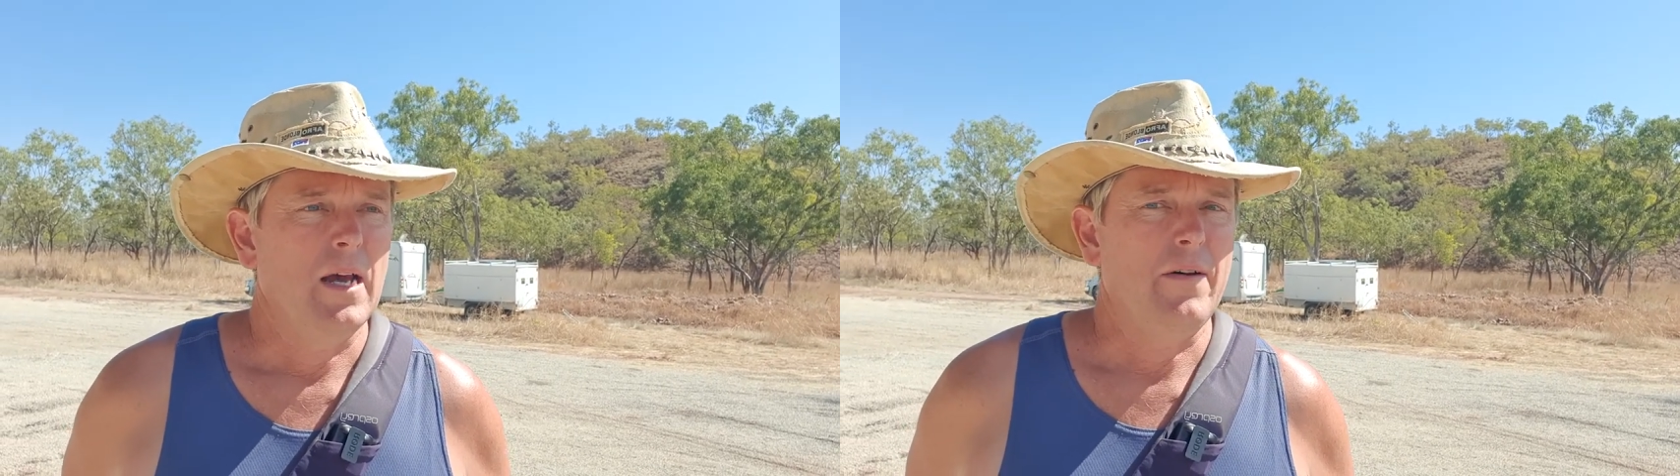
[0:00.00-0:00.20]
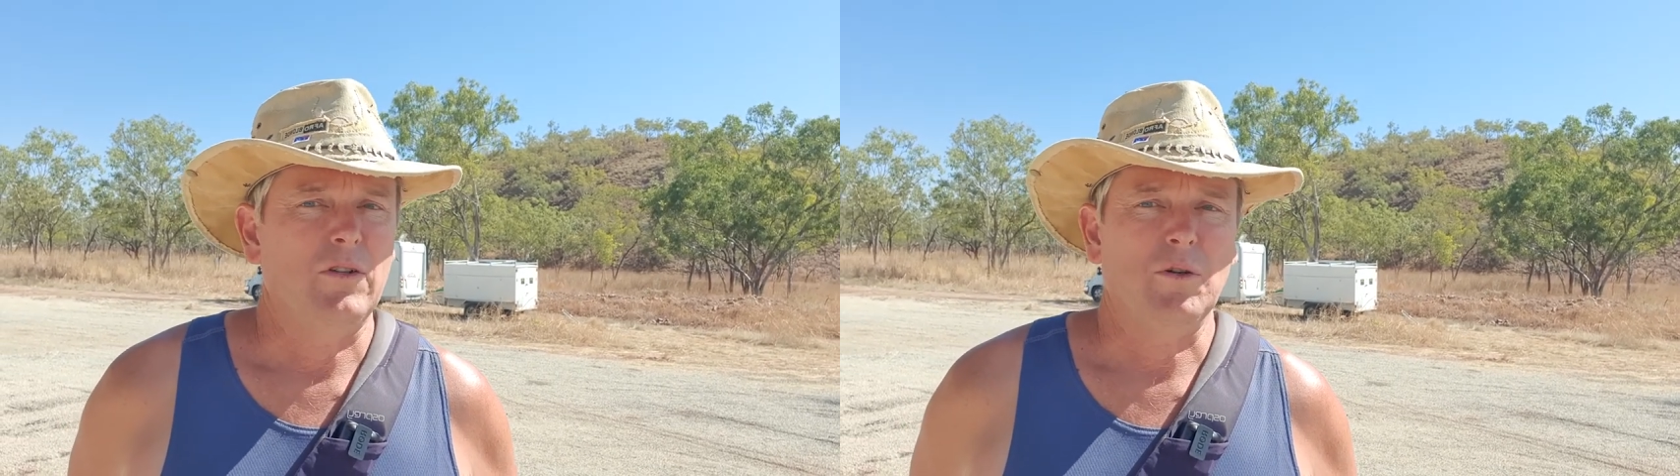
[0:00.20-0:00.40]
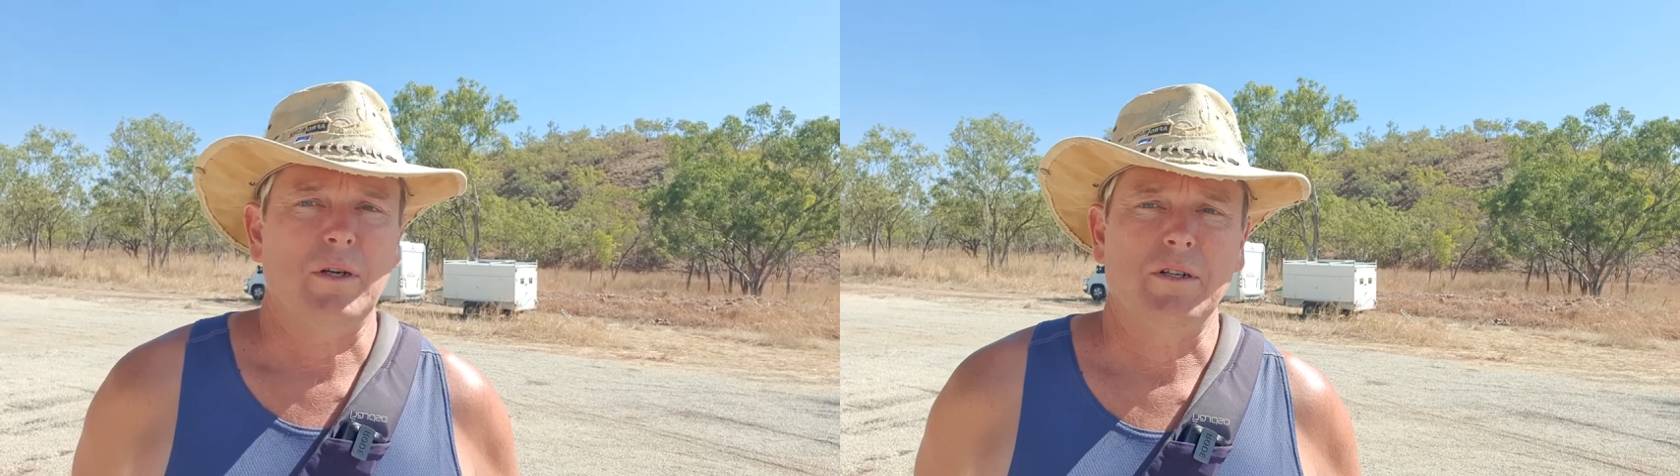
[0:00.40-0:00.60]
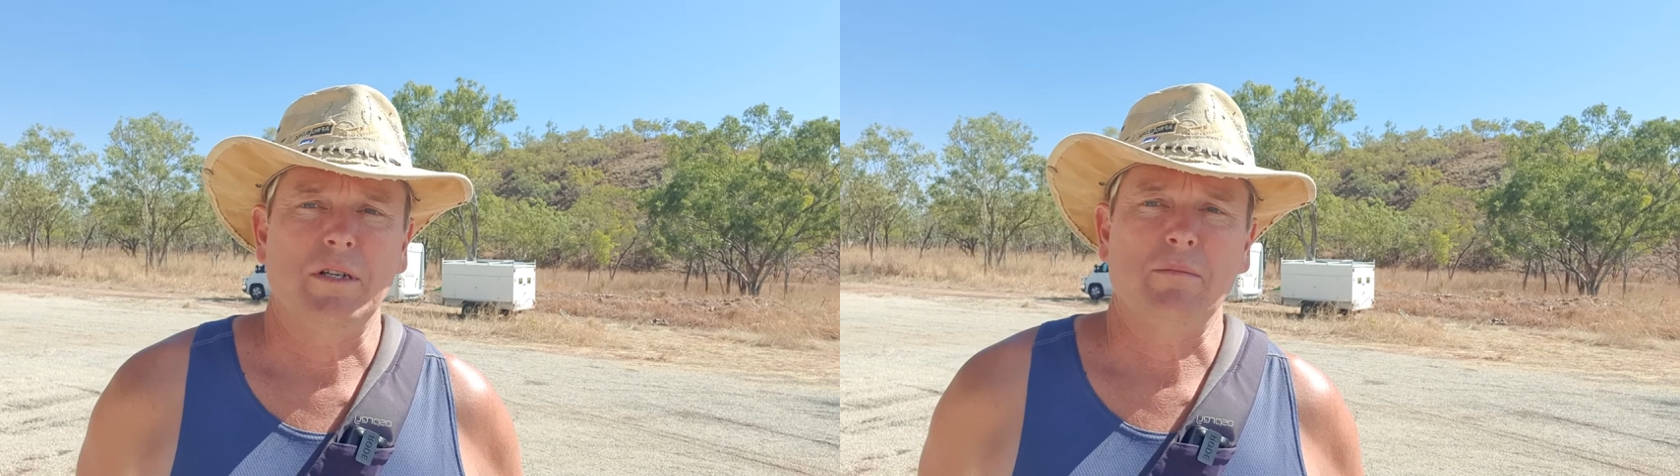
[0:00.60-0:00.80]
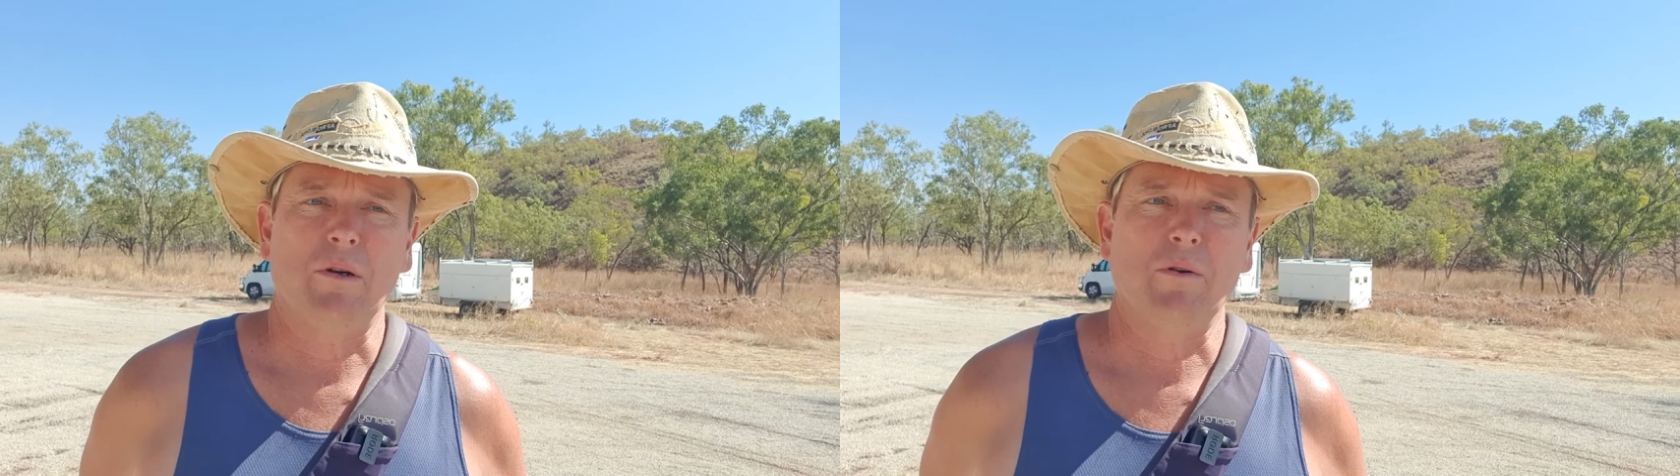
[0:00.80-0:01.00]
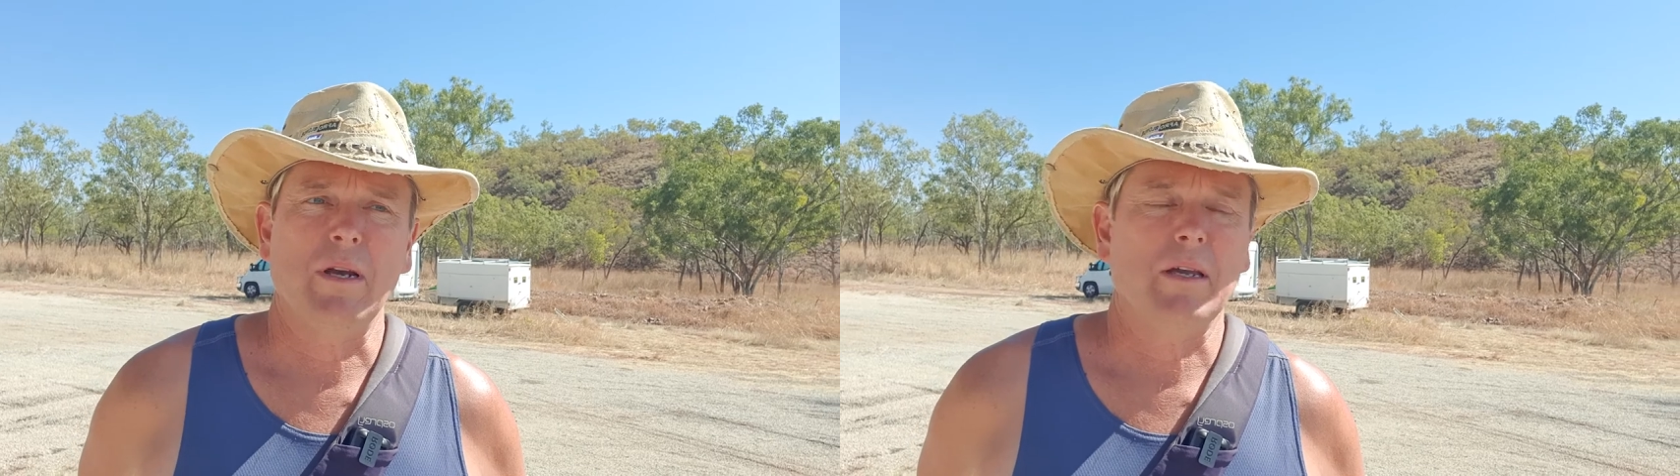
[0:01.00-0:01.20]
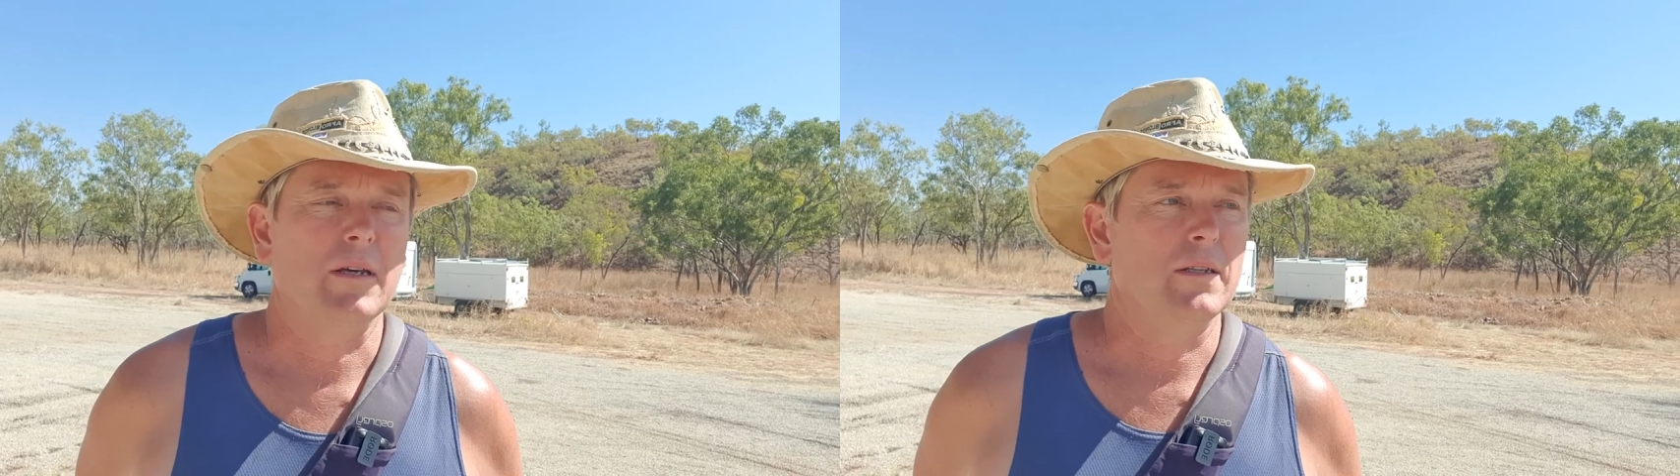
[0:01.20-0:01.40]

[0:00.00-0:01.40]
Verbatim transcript: Have a look at Timber Creek.